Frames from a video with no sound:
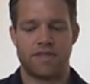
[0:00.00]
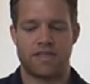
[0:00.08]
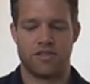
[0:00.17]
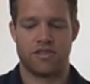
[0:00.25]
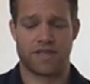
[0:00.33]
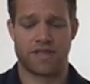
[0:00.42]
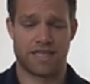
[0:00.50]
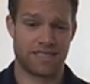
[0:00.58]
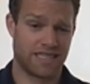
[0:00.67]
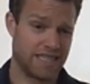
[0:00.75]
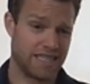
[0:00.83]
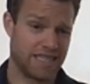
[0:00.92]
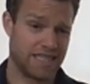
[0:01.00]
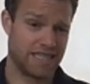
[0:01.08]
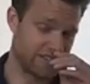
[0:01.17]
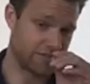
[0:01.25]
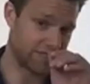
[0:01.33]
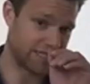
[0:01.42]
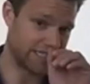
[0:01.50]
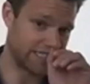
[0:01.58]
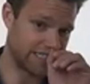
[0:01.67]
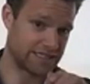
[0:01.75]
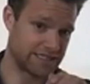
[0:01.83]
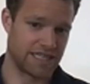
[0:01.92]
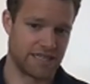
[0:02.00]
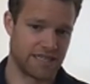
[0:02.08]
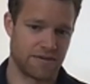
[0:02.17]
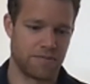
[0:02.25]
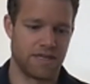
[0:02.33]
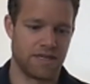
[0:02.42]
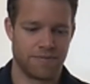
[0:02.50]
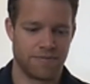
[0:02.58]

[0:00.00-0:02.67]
you've got centralized um,